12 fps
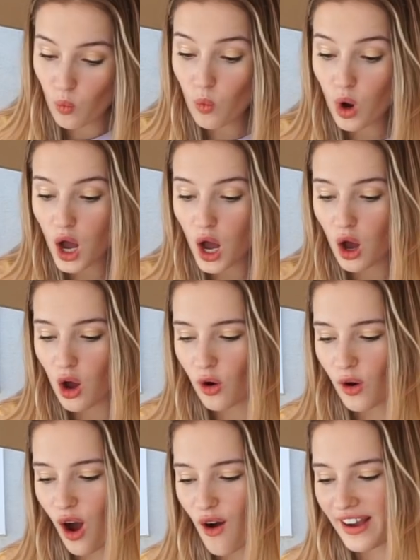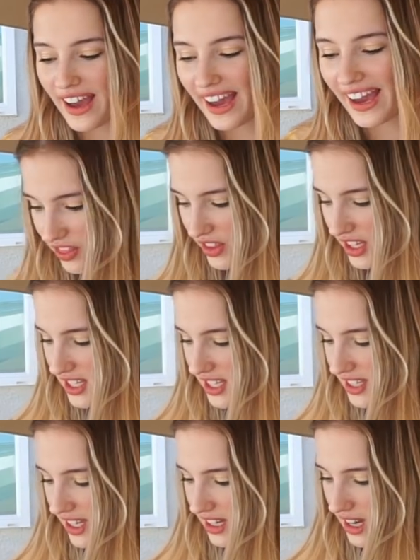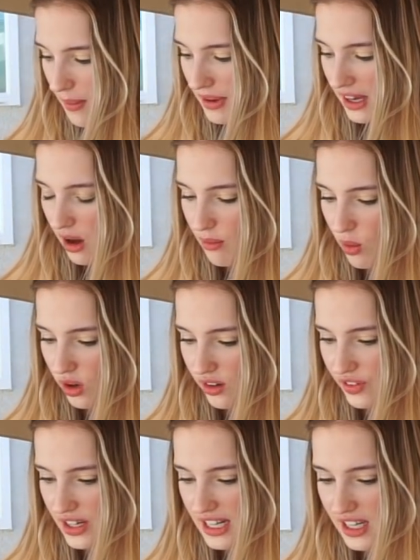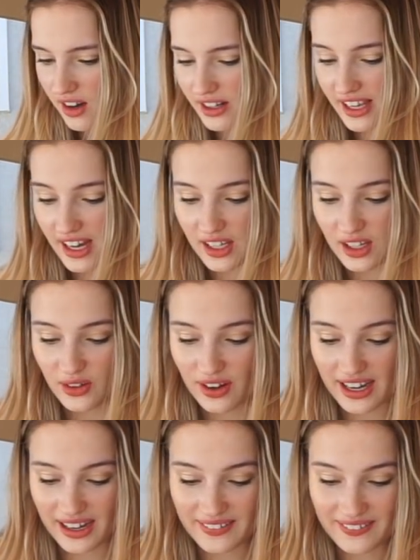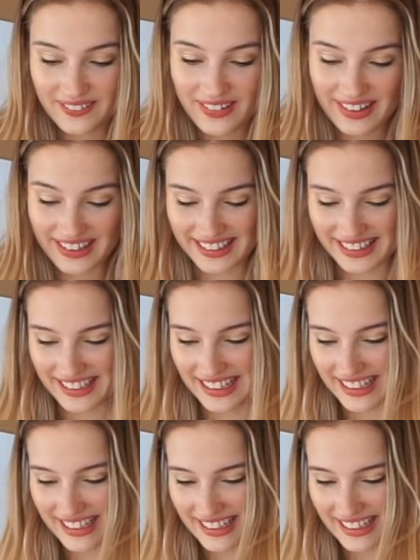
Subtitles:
Whoa, okay. This is like coming out more of a neon yellow and I really like